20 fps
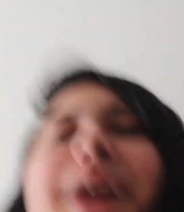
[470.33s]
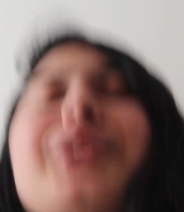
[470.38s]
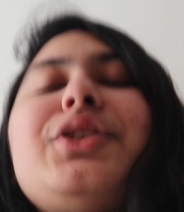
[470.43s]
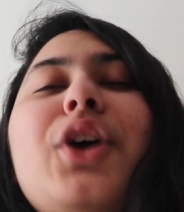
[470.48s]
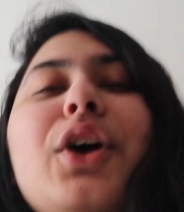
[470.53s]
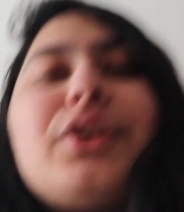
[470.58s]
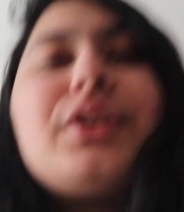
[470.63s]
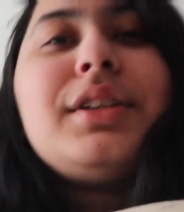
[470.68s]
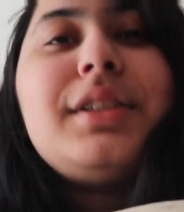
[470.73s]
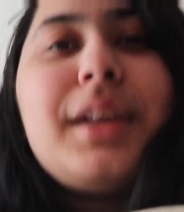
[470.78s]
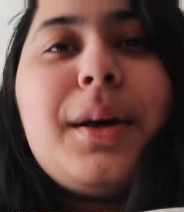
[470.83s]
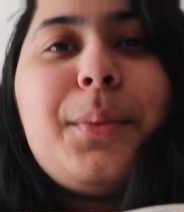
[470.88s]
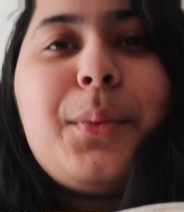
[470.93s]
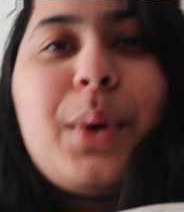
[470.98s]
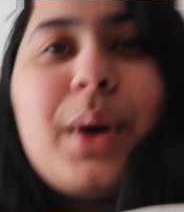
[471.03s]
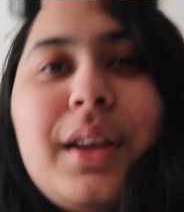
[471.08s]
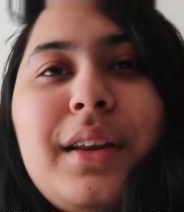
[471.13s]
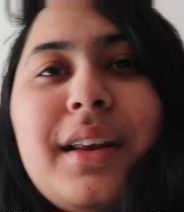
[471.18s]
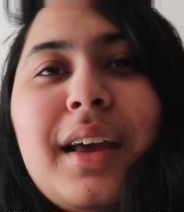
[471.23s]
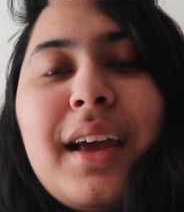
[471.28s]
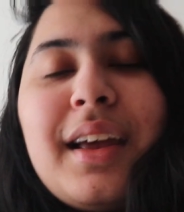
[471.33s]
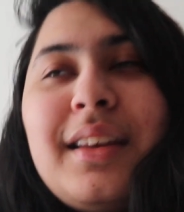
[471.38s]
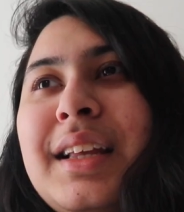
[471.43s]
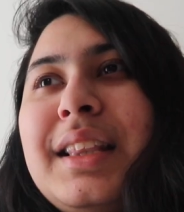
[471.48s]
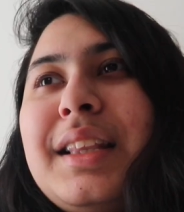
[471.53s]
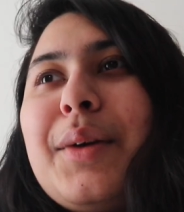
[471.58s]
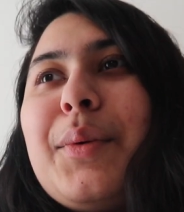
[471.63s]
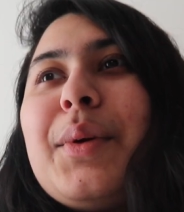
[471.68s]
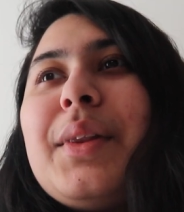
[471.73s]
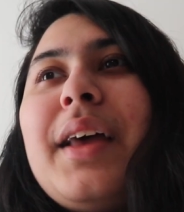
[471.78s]
I talked to someone and
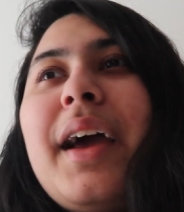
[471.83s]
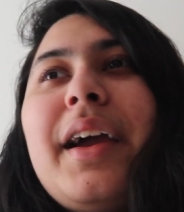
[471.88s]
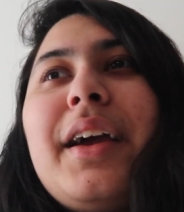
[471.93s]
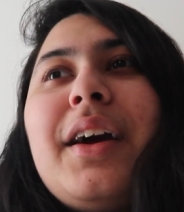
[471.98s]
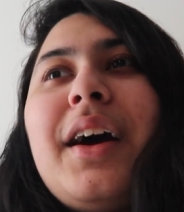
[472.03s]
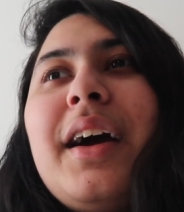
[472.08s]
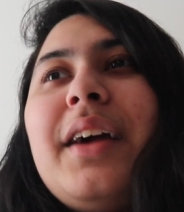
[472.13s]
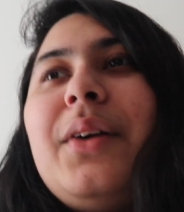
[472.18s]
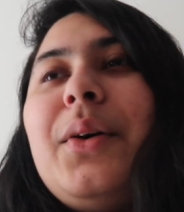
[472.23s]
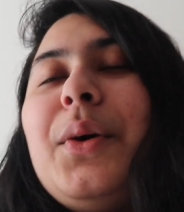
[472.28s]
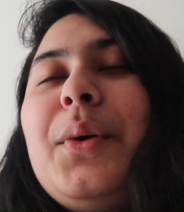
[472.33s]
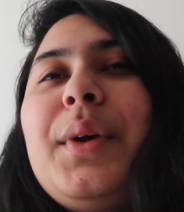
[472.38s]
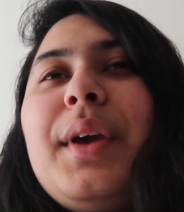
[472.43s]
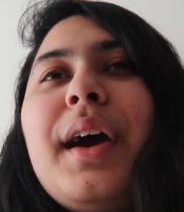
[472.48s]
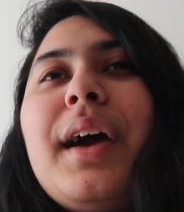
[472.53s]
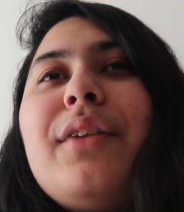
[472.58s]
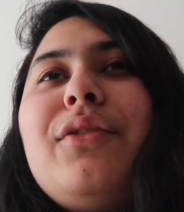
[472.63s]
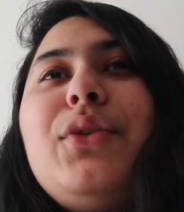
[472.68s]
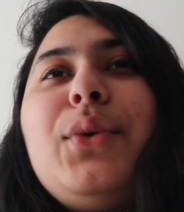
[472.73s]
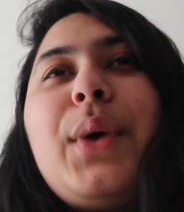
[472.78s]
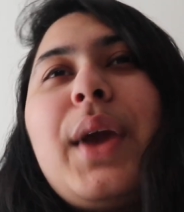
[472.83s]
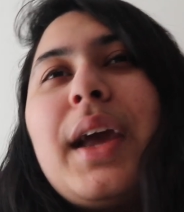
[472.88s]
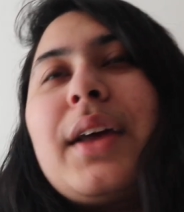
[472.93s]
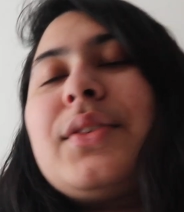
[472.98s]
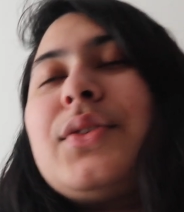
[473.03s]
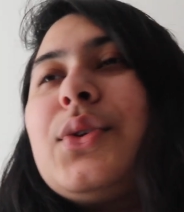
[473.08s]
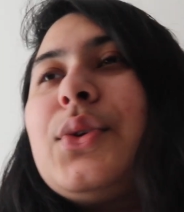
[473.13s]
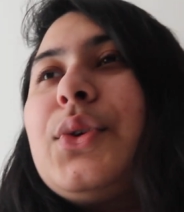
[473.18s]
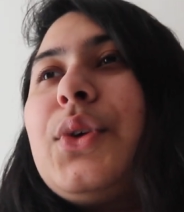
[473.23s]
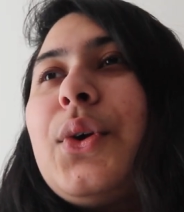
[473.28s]
they were like oh yeah, if you
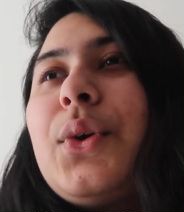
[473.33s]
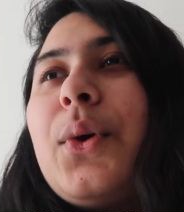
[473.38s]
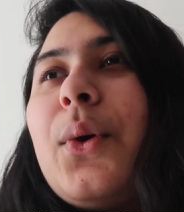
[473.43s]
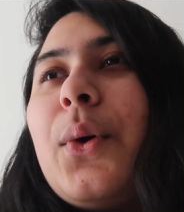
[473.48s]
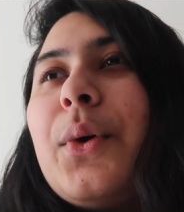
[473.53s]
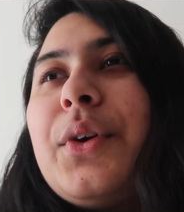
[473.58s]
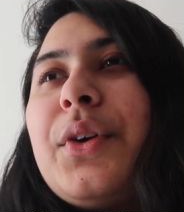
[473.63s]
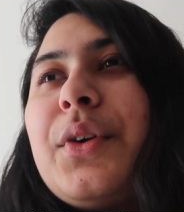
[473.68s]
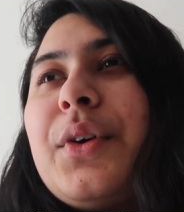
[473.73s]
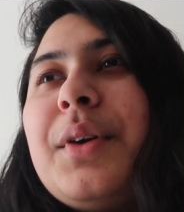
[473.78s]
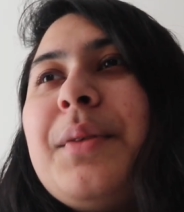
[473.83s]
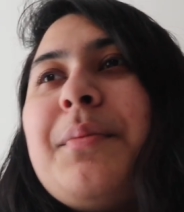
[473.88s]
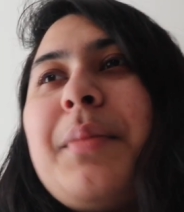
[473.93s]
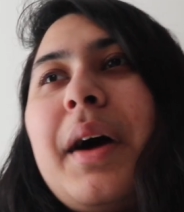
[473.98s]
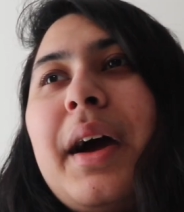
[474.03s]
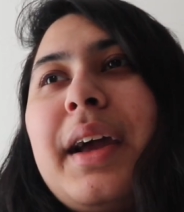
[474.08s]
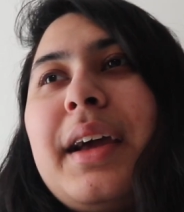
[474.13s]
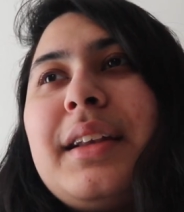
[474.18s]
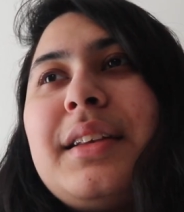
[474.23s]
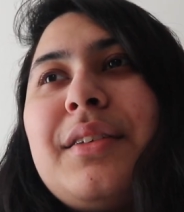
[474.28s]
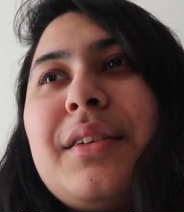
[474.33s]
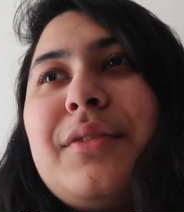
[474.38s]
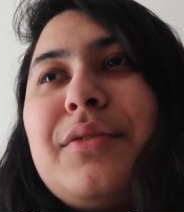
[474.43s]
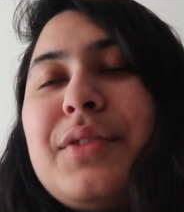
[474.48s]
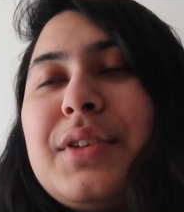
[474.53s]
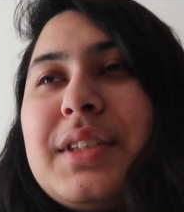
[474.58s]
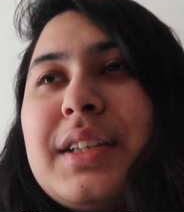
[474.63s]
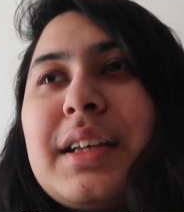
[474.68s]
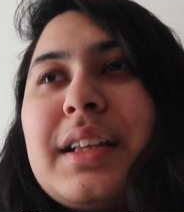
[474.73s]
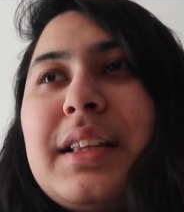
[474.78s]
cancel your order and buy it
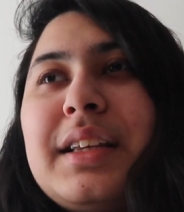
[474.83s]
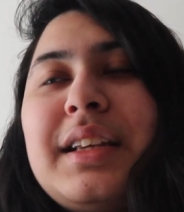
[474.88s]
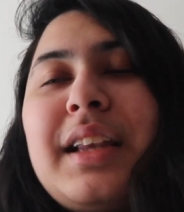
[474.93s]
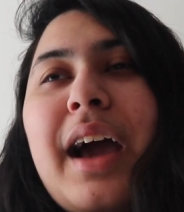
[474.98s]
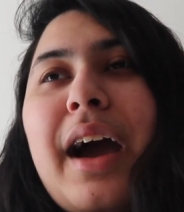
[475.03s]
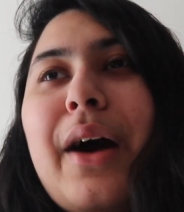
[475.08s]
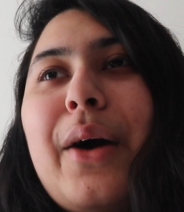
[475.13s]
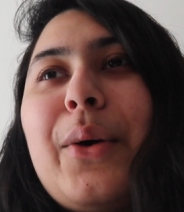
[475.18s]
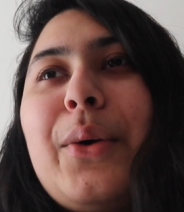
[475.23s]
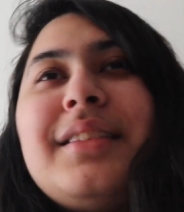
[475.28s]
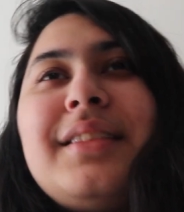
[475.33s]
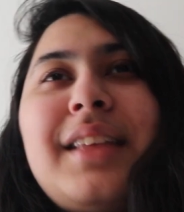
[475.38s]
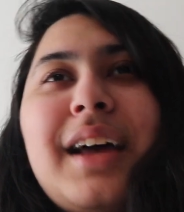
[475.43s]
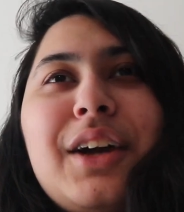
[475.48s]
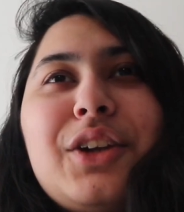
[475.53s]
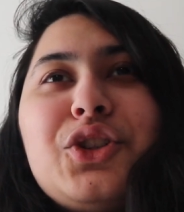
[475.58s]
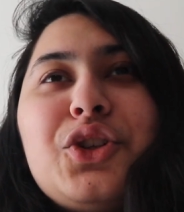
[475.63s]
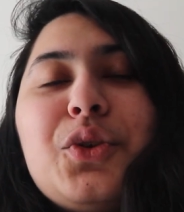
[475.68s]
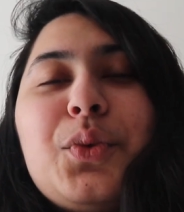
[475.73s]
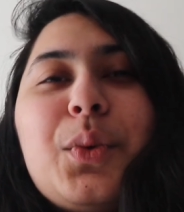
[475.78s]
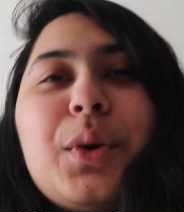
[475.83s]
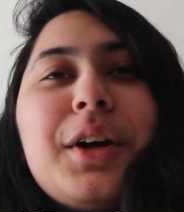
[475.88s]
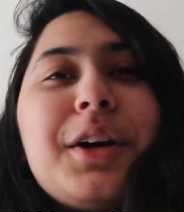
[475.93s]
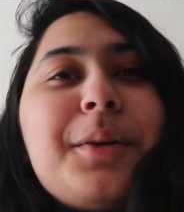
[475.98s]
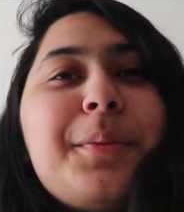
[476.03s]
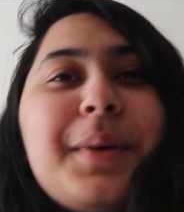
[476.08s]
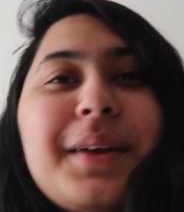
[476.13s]
physically now, that should work.